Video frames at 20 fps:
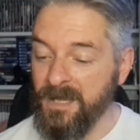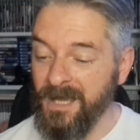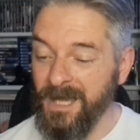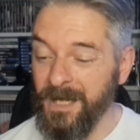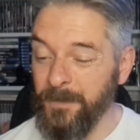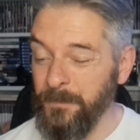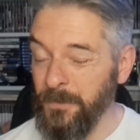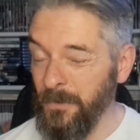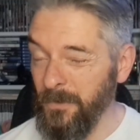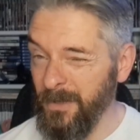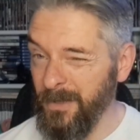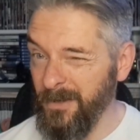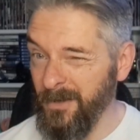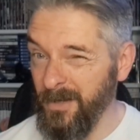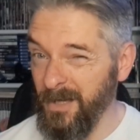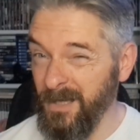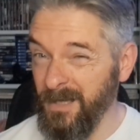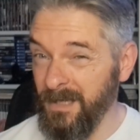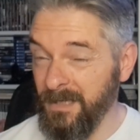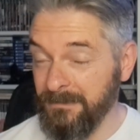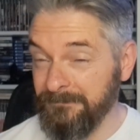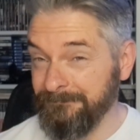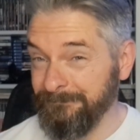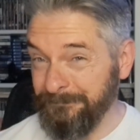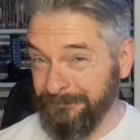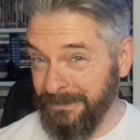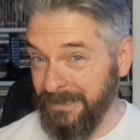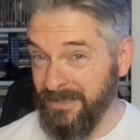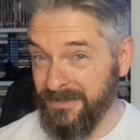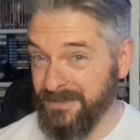And I purely got it
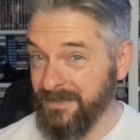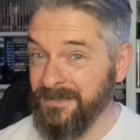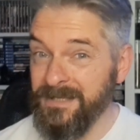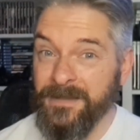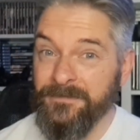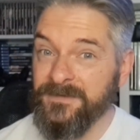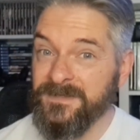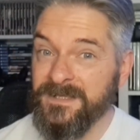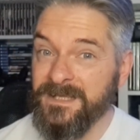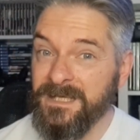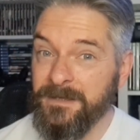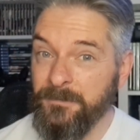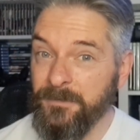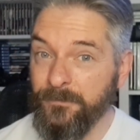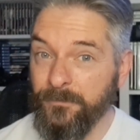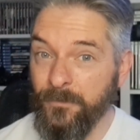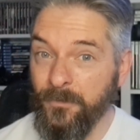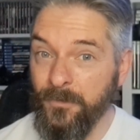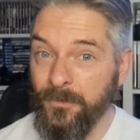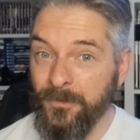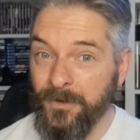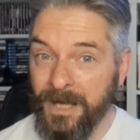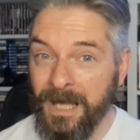because I'd never seen it before.